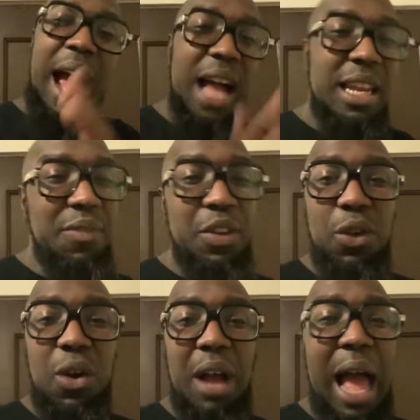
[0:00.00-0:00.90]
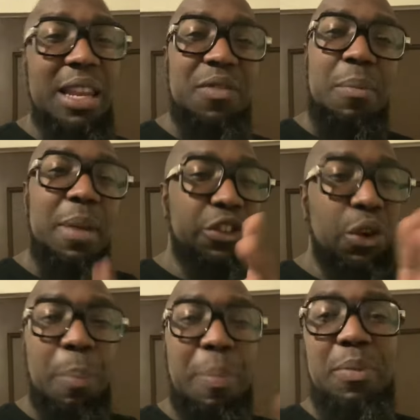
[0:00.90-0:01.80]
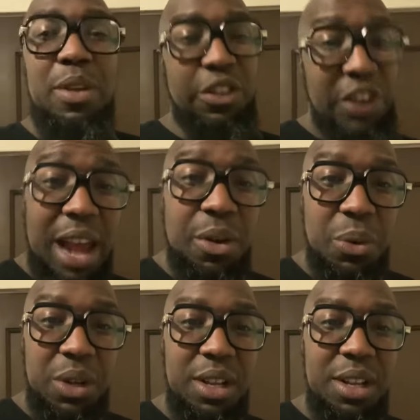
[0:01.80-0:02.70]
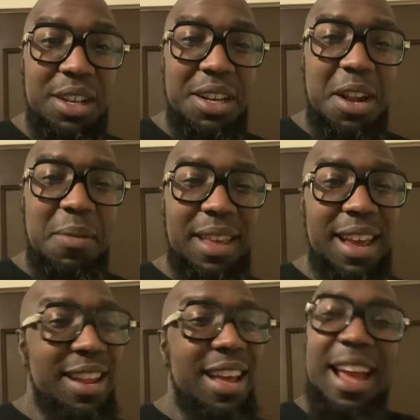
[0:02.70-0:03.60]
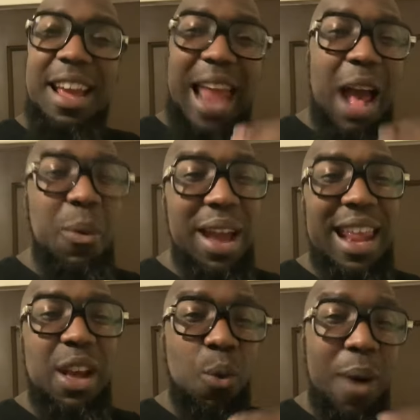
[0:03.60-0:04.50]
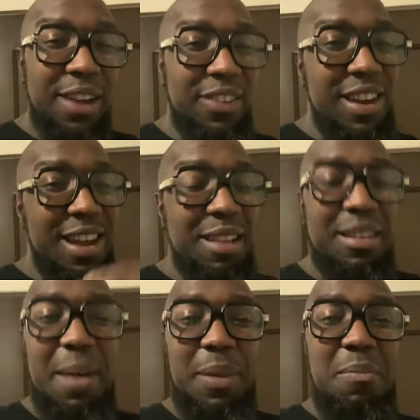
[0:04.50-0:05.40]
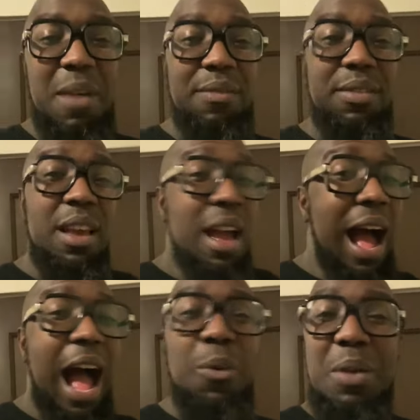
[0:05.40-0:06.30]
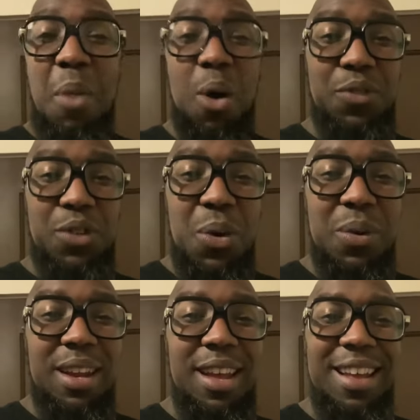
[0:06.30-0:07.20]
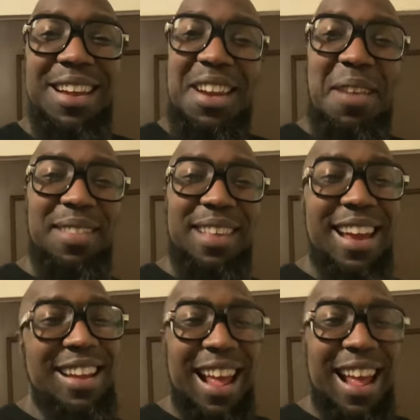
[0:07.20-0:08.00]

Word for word: I'll even talk, I'll even show people your channel. You know what I'm saying? And that way they can watch in the next couple of months how we both doing. You know what I'm saying?